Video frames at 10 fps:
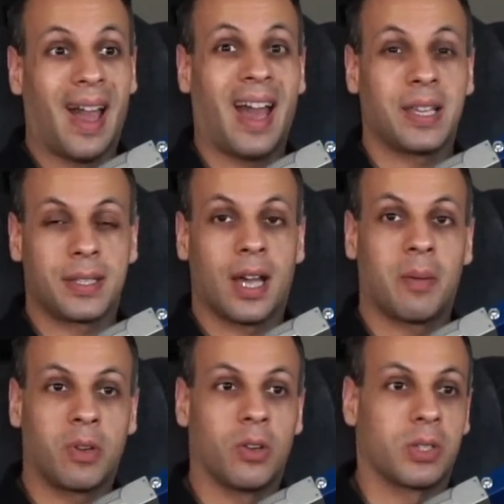as
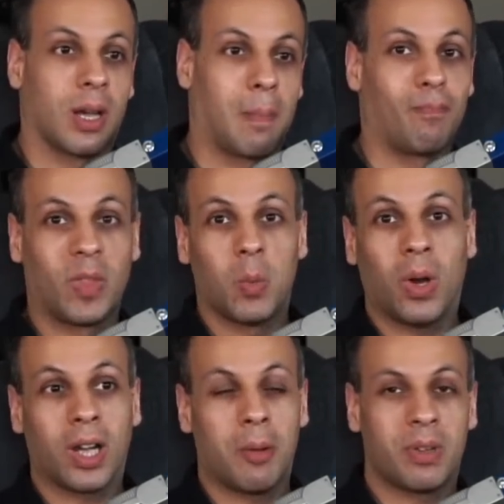time goes on?
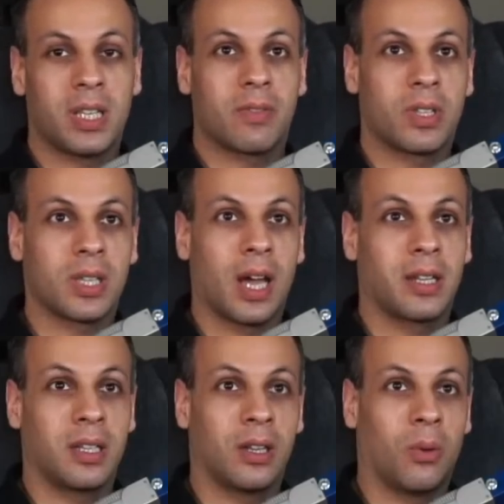What companies have
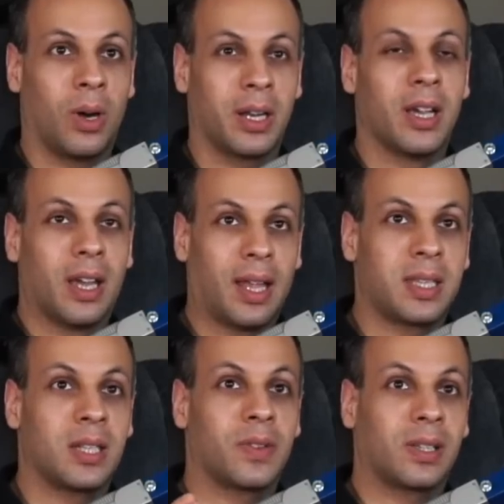decided, you know what,
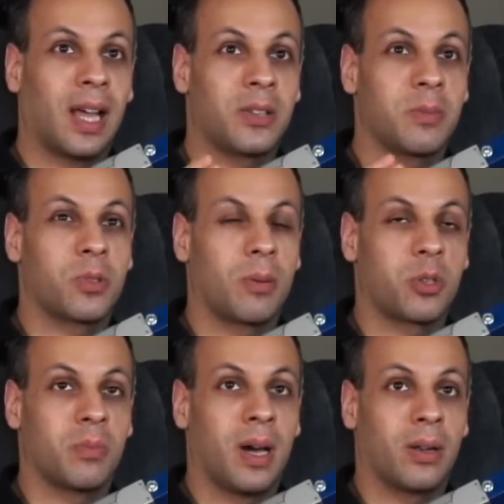instead of a cloud
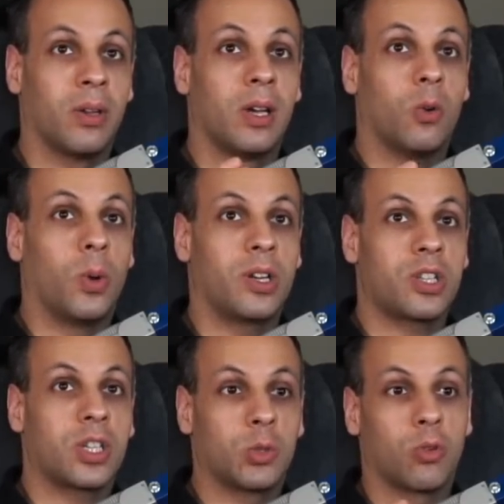subscription model, we're
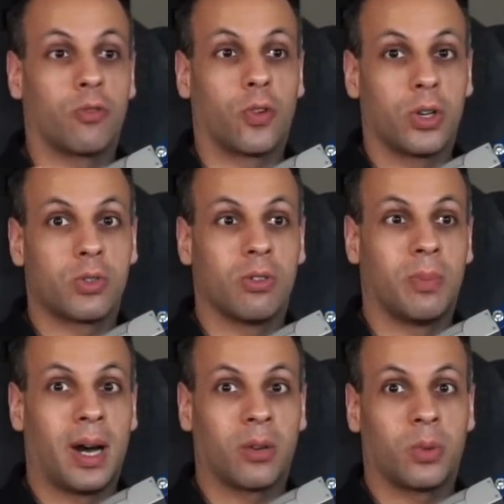just going to revert to a
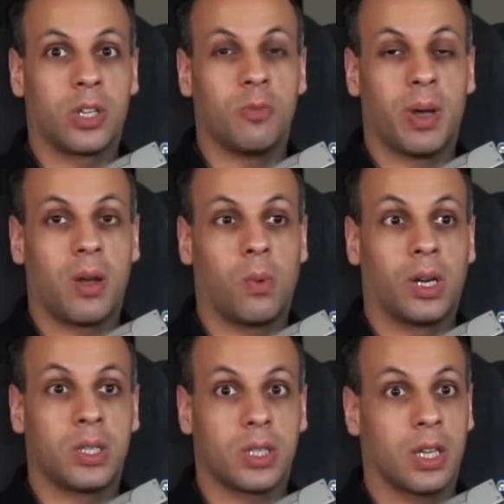model where you pay
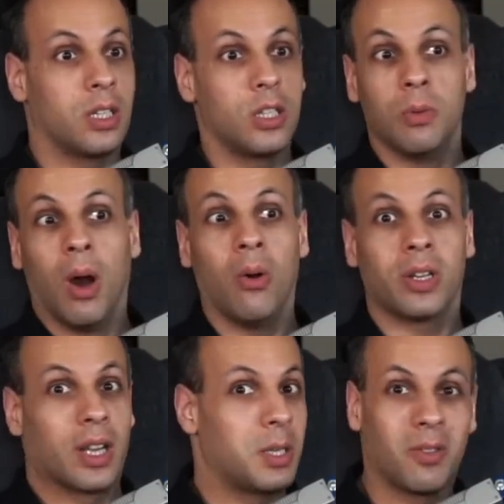once and you own
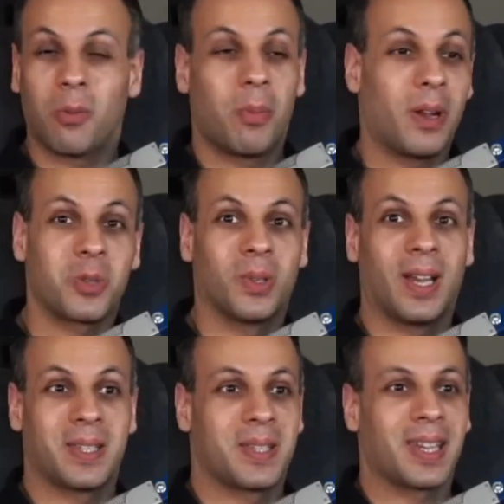it and you have a perpetual
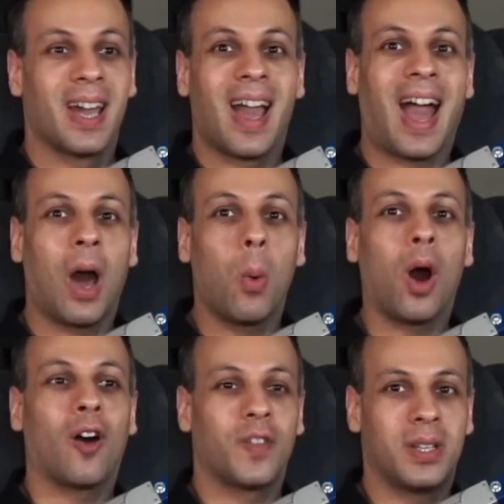license? Like, how
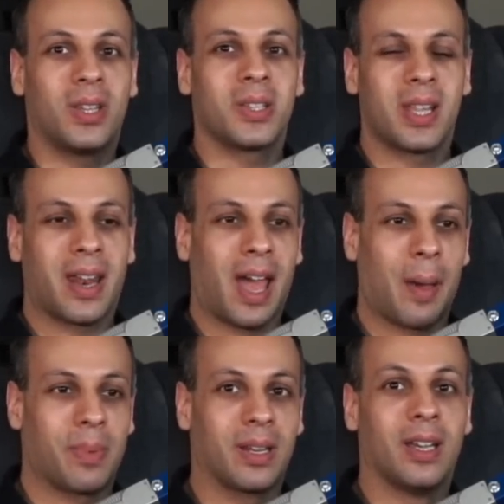often does that
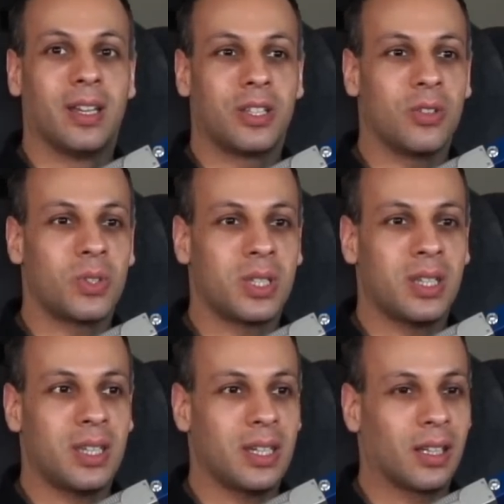happen? Do you
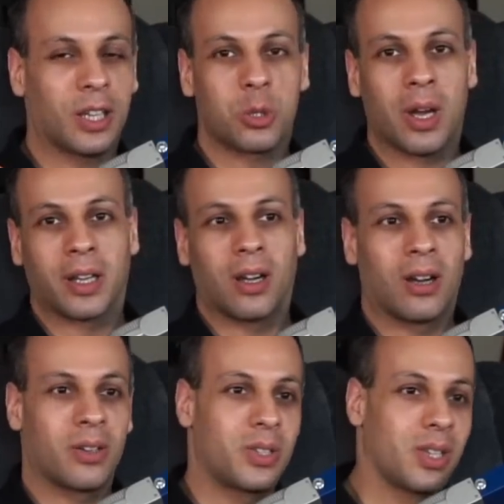see Electronic
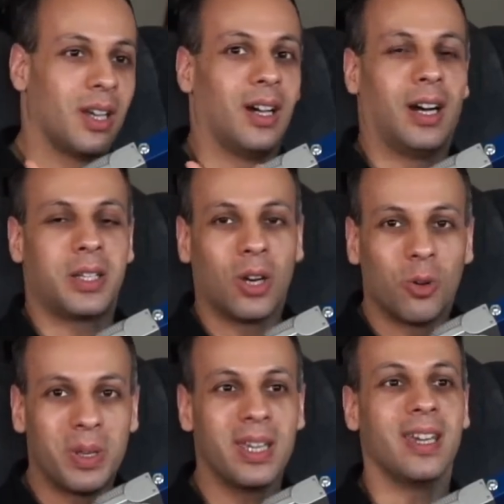Arts,
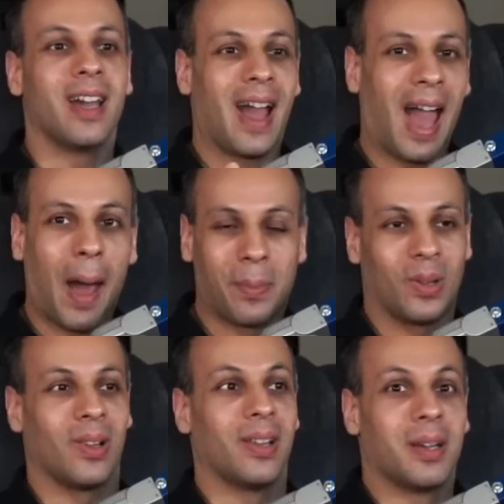Adobe,
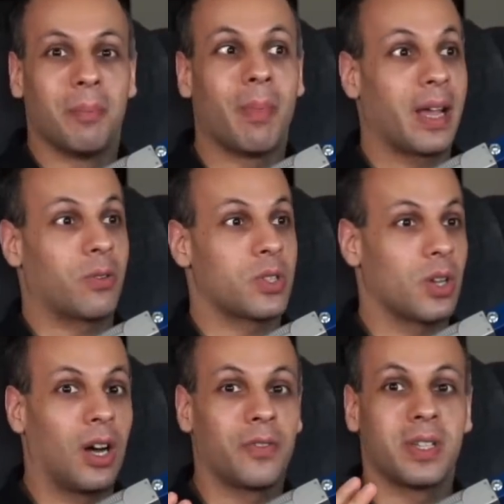Apple,
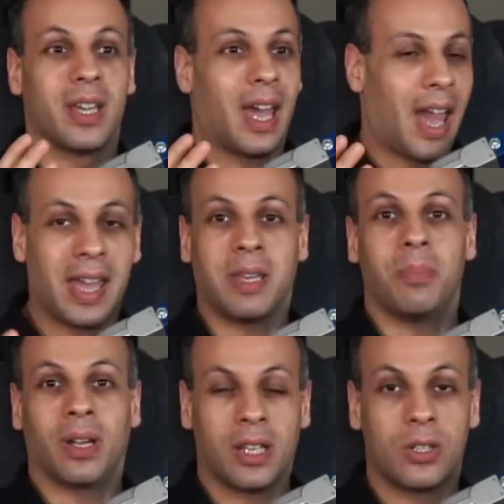Microsoft,
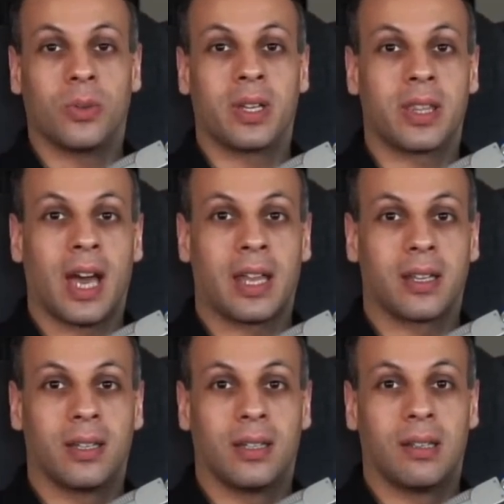anybody doing that?
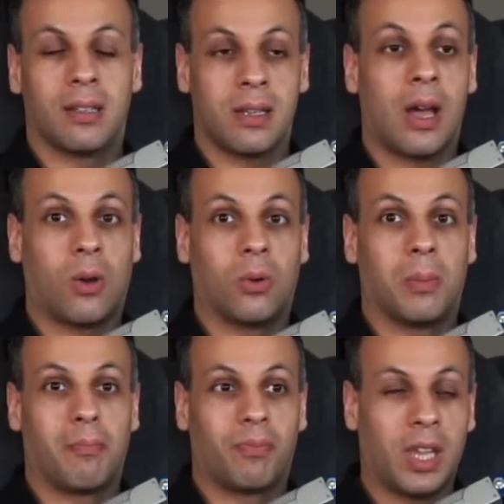No.
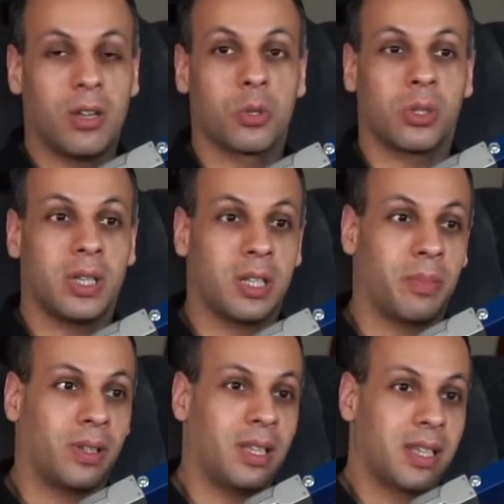They usually
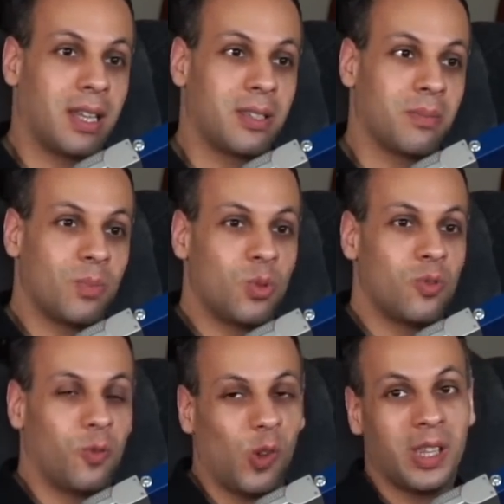typically tend to
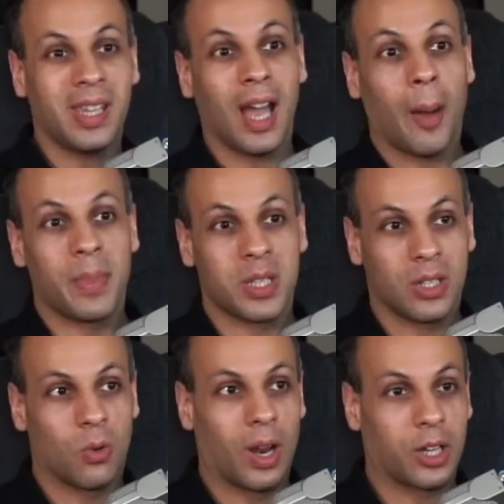move in the opposite
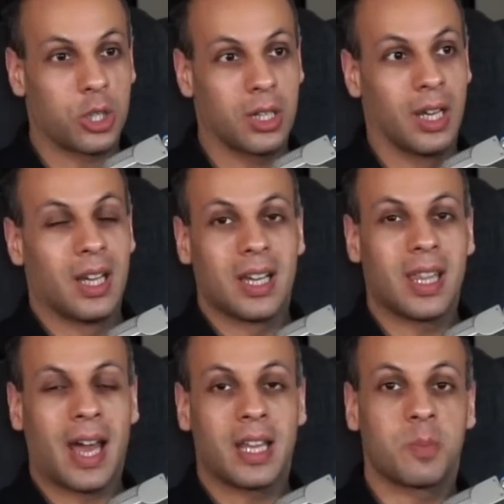direction.
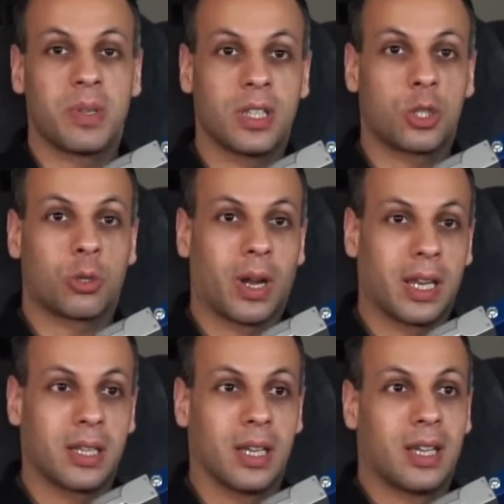That has been the
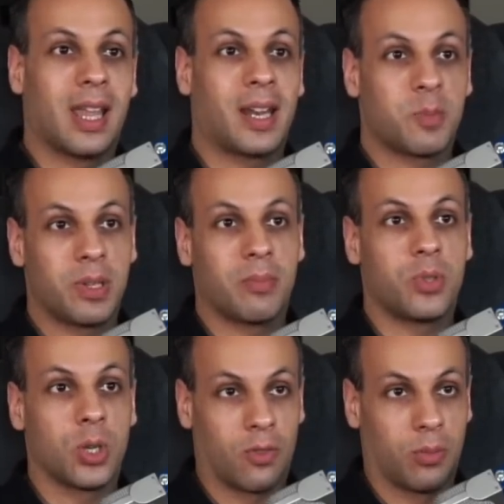trend. That has been
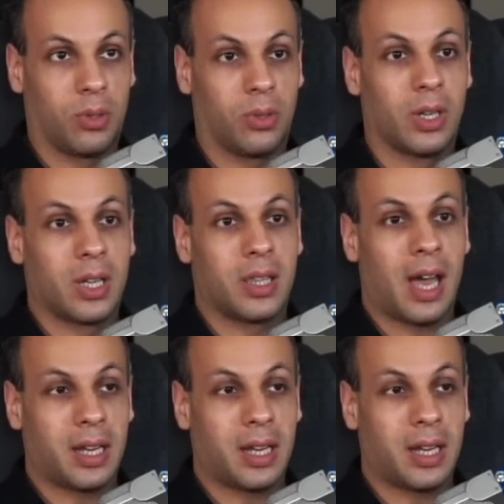observable. That